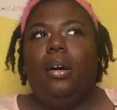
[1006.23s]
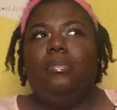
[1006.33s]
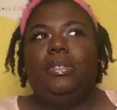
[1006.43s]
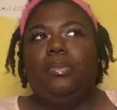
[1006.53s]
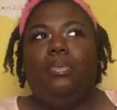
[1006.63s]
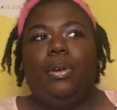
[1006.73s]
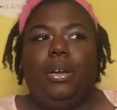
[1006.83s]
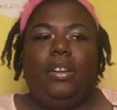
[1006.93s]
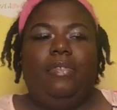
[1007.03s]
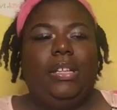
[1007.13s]
support
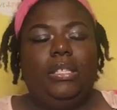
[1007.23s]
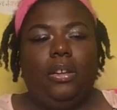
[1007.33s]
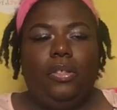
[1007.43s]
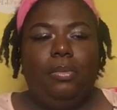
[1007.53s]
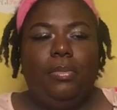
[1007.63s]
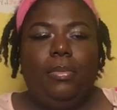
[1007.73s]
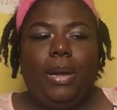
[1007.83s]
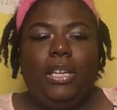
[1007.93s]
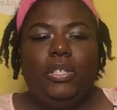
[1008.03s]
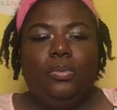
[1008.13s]
and invest in other people,
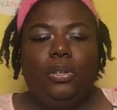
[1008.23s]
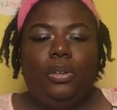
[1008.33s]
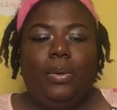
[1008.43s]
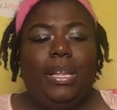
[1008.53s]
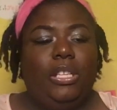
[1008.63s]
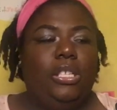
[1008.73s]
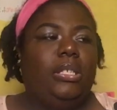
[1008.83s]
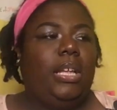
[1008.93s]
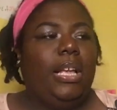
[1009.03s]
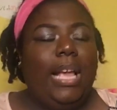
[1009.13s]
but I just want to know,
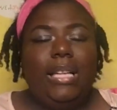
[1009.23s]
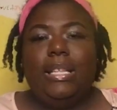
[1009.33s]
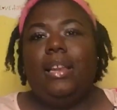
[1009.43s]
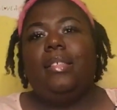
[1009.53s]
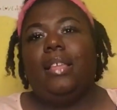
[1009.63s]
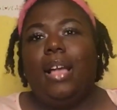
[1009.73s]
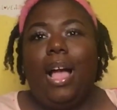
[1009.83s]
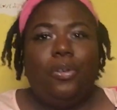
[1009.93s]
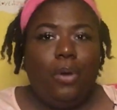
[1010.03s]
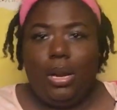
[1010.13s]
just in case anything,
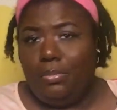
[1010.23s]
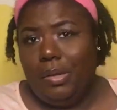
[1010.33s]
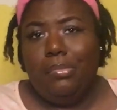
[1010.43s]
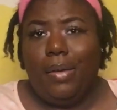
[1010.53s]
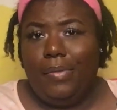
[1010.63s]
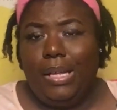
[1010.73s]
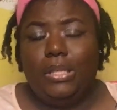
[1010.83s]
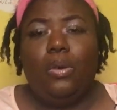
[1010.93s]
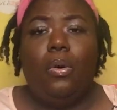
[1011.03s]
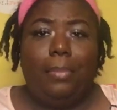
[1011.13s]
I know how to beat my
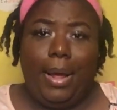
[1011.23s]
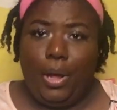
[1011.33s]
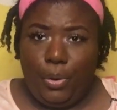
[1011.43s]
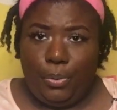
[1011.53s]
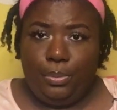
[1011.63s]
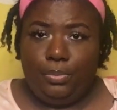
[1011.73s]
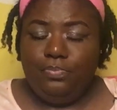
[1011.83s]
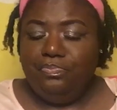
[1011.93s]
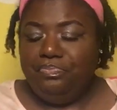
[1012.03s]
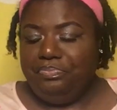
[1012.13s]
face on my own.
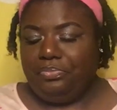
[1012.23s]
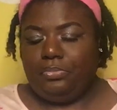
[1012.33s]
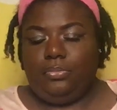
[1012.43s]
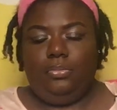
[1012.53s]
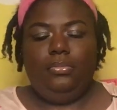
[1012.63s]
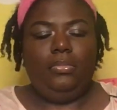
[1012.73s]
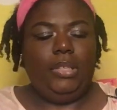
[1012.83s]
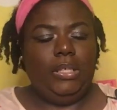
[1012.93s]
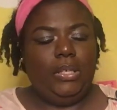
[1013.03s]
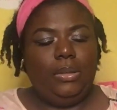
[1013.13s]

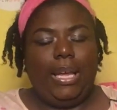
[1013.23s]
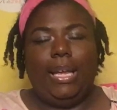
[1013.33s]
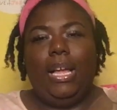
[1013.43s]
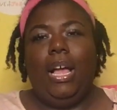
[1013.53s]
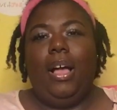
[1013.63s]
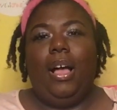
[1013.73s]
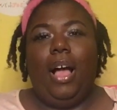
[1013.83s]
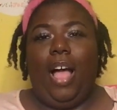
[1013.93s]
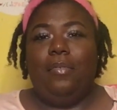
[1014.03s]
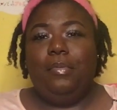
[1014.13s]
So like,
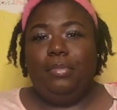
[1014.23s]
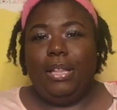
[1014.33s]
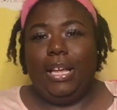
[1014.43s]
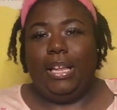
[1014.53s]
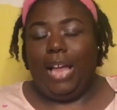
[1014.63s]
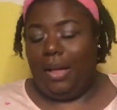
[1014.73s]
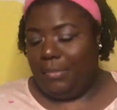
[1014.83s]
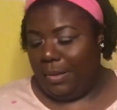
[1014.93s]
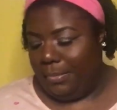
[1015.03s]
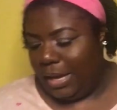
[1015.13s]
I've been playing a lot in
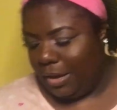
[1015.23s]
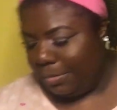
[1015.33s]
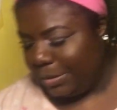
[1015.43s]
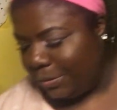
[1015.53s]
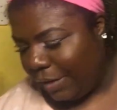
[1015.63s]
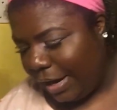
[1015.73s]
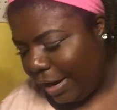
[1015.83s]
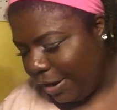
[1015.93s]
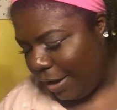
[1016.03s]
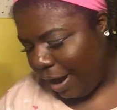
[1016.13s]
my makeup. So right
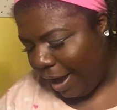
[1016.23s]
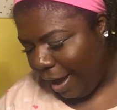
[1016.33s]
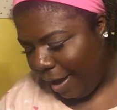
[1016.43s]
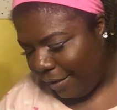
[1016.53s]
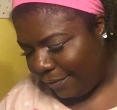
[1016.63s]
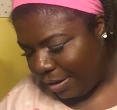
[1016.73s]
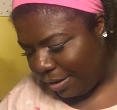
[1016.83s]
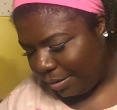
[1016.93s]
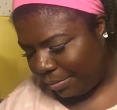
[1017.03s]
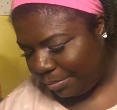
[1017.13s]
here I have
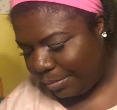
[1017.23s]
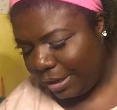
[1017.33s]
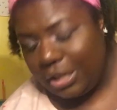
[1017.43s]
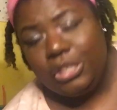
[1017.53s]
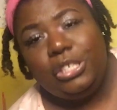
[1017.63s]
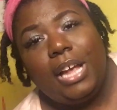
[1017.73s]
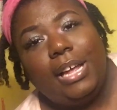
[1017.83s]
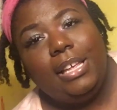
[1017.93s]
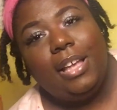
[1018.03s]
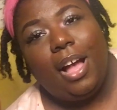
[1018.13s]

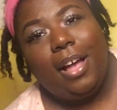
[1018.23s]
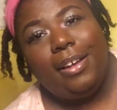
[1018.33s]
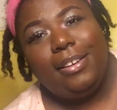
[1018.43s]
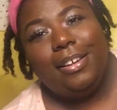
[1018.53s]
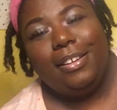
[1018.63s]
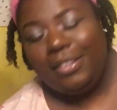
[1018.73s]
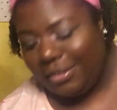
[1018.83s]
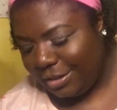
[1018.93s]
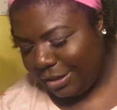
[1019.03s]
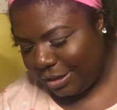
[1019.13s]
Jackie Aina's
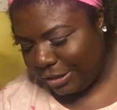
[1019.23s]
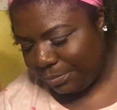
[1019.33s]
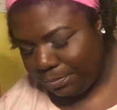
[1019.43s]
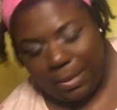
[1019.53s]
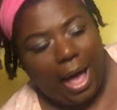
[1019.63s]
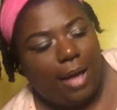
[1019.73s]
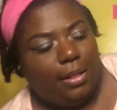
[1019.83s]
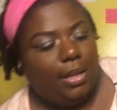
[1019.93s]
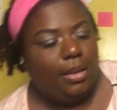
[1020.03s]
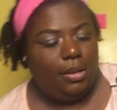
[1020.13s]

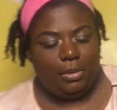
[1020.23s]
palette.